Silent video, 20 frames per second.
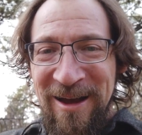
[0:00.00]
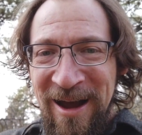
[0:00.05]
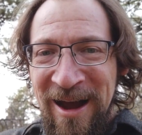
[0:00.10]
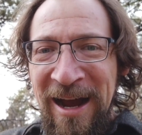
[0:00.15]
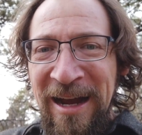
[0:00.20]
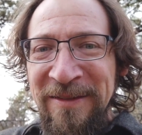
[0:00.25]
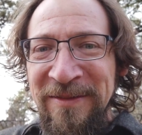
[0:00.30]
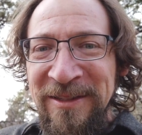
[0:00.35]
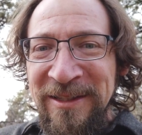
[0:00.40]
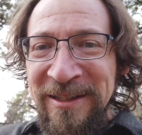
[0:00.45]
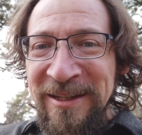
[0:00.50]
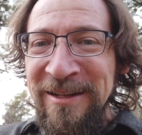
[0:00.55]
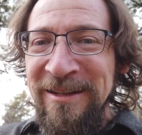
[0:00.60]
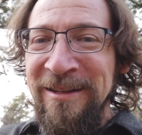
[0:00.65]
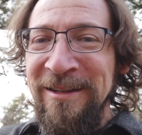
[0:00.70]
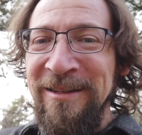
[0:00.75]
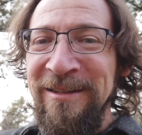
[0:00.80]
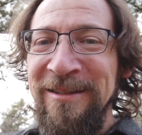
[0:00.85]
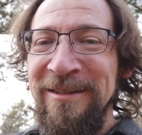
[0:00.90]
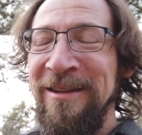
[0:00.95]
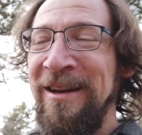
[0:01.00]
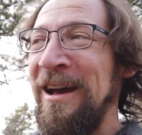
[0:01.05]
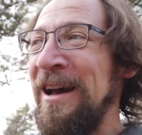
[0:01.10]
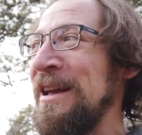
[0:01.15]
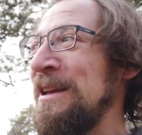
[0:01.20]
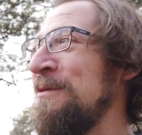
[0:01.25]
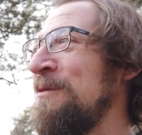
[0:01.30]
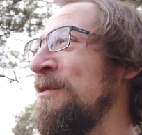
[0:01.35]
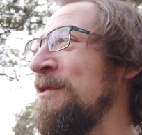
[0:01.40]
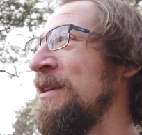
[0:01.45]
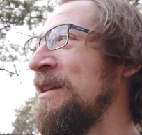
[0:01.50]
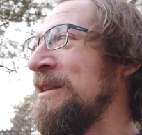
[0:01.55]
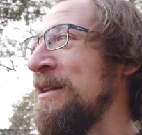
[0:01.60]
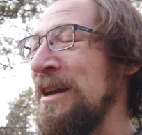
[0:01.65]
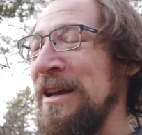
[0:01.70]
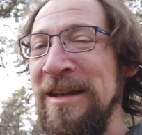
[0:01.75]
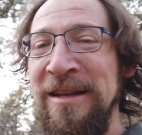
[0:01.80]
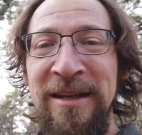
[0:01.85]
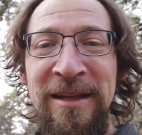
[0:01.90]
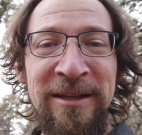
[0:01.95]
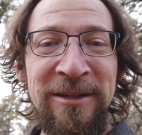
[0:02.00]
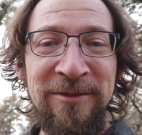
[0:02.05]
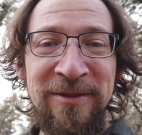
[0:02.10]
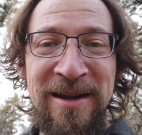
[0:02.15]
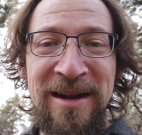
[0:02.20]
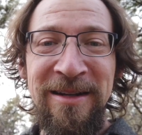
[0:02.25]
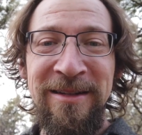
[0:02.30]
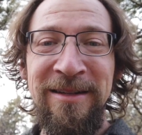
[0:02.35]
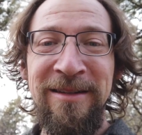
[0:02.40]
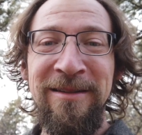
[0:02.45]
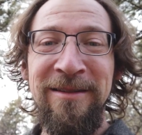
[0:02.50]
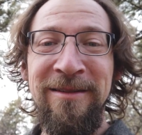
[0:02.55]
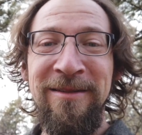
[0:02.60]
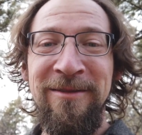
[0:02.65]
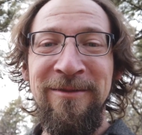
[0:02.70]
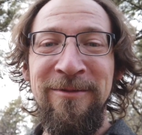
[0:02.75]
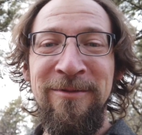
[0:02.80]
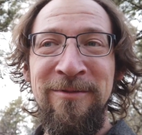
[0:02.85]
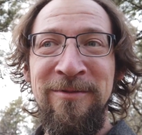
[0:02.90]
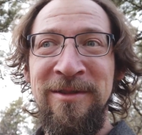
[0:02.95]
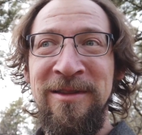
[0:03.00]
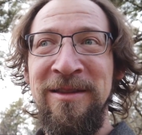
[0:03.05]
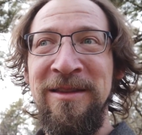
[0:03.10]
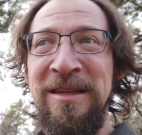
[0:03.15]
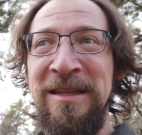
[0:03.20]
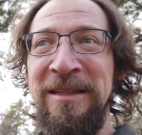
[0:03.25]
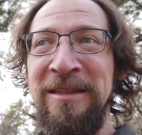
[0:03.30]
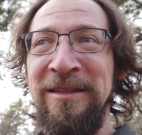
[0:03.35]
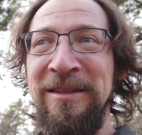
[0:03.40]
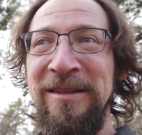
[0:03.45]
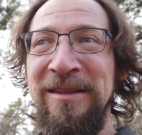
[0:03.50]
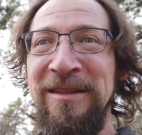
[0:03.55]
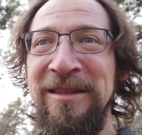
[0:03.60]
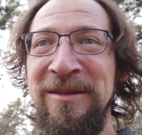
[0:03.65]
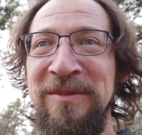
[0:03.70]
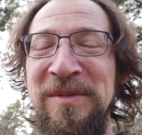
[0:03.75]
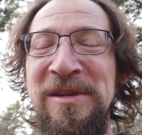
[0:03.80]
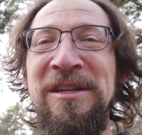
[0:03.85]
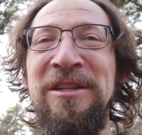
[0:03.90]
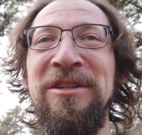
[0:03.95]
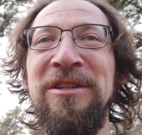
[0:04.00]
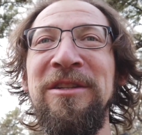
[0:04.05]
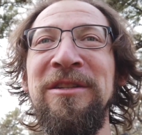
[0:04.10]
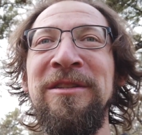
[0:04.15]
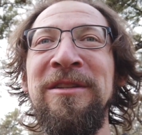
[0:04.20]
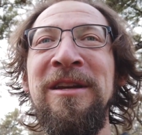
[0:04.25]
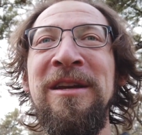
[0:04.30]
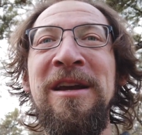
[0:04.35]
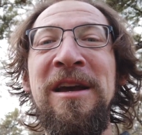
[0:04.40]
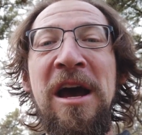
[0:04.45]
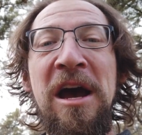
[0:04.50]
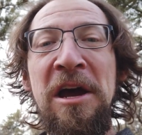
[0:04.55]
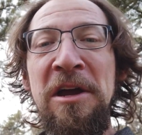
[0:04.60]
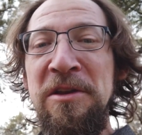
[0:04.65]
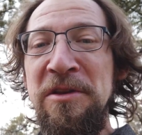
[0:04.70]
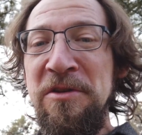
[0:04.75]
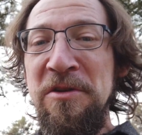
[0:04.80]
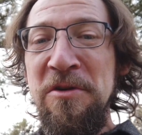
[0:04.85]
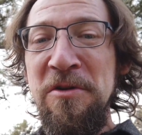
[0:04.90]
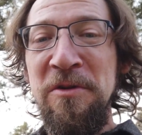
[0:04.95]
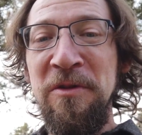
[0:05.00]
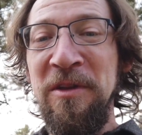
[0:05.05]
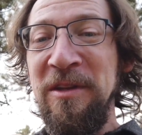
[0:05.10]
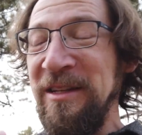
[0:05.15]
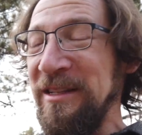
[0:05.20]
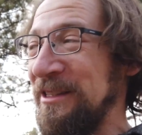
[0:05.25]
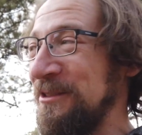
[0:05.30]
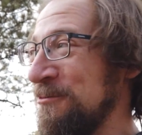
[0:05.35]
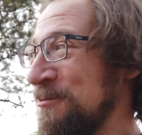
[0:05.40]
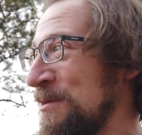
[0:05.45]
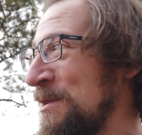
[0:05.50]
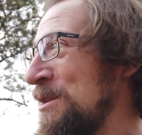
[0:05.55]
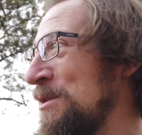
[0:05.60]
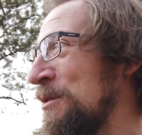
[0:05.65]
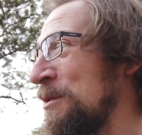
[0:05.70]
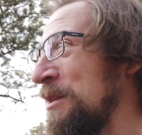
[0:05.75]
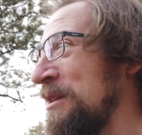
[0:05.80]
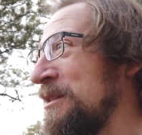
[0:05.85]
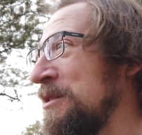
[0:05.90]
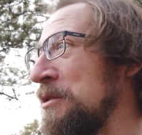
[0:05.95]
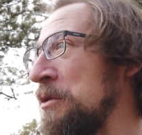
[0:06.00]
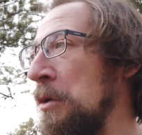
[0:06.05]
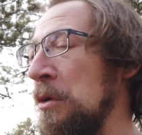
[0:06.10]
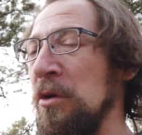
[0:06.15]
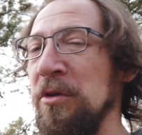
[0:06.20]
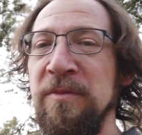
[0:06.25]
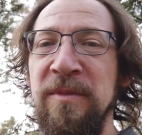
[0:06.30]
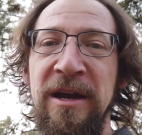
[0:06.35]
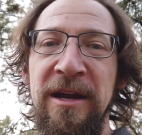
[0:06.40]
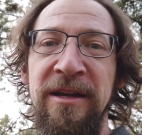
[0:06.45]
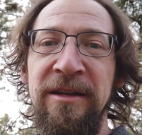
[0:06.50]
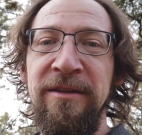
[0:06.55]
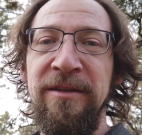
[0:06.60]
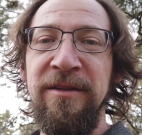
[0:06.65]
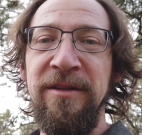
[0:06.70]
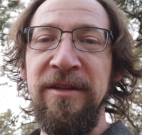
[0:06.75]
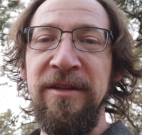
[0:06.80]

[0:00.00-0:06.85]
I've seen it. I've interacted with these species. I know that it's real and it's a gold mine,